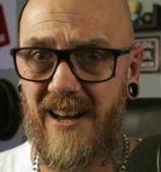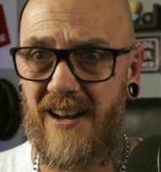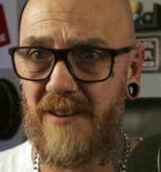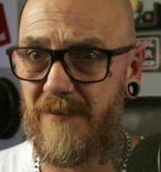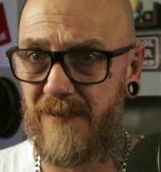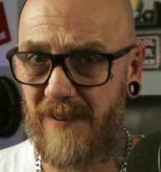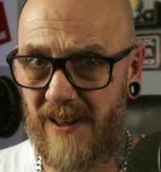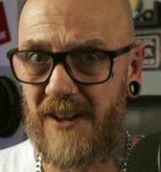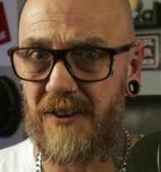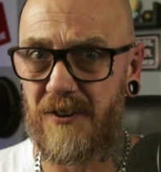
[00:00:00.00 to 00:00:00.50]
A
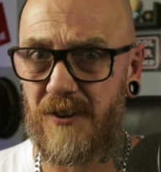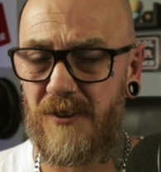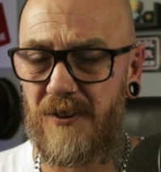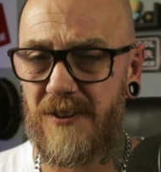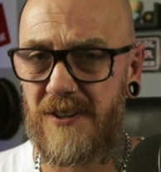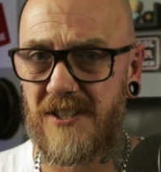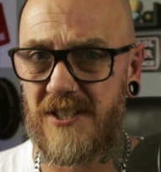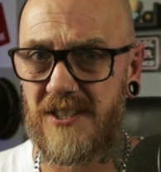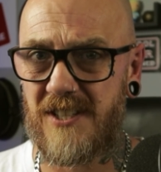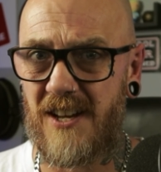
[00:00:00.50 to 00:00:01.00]
flat
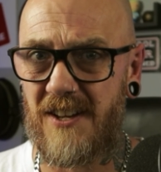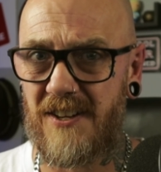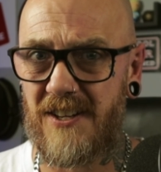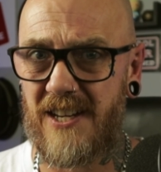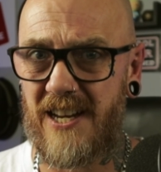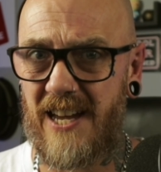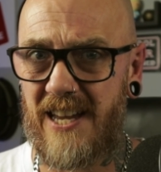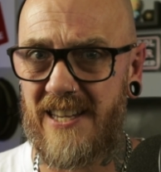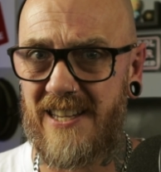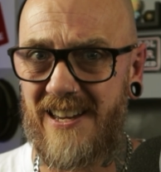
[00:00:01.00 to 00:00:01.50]
earther starting
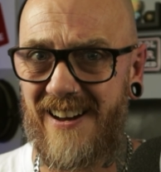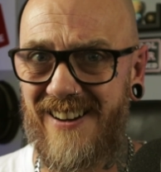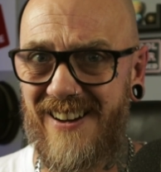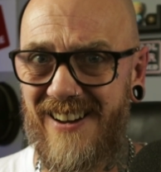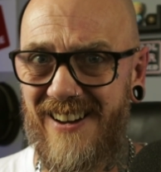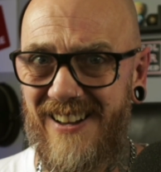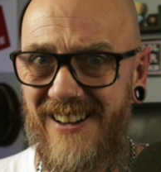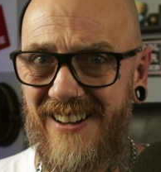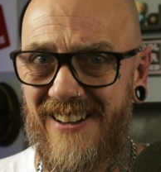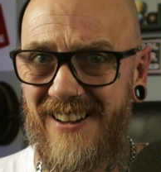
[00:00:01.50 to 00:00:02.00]
to get
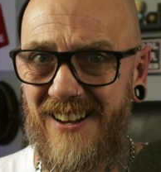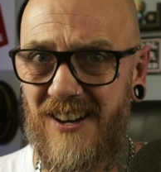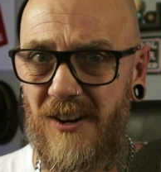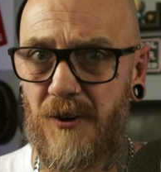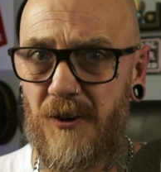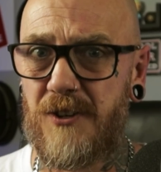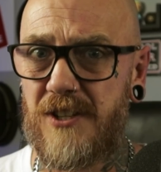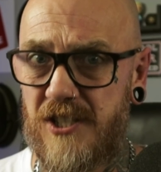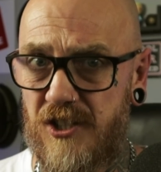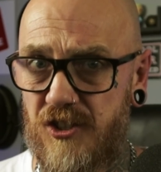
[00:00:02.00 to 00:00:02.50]
younger?
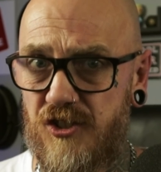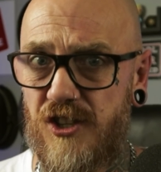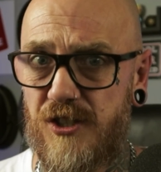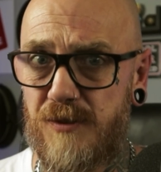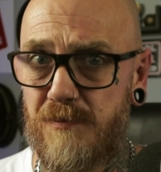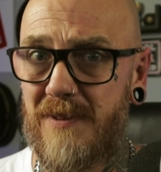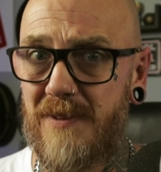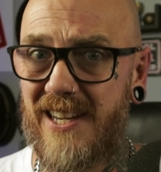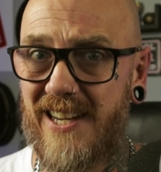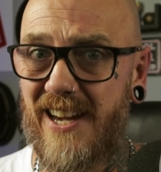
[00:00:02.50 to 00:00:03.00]
Or is it
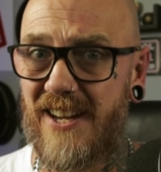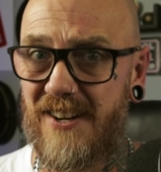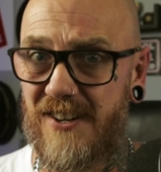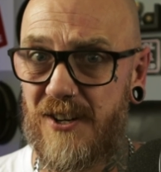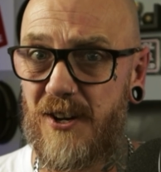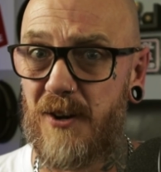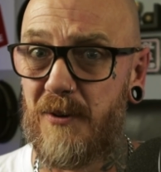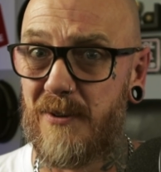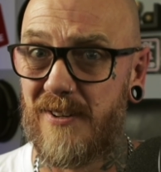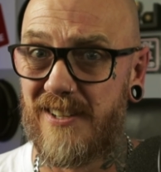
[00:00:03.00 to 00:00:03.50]
just me
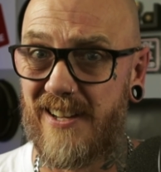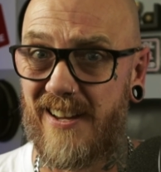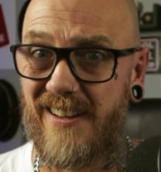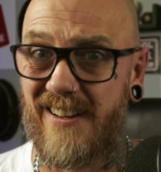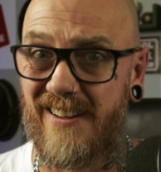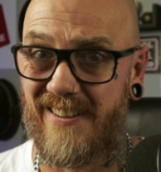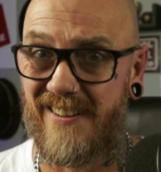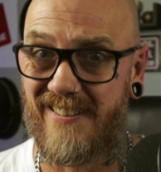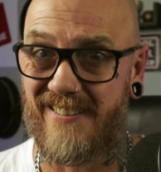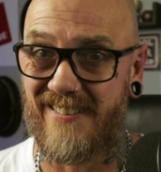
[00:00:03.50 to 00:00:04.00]
getting older?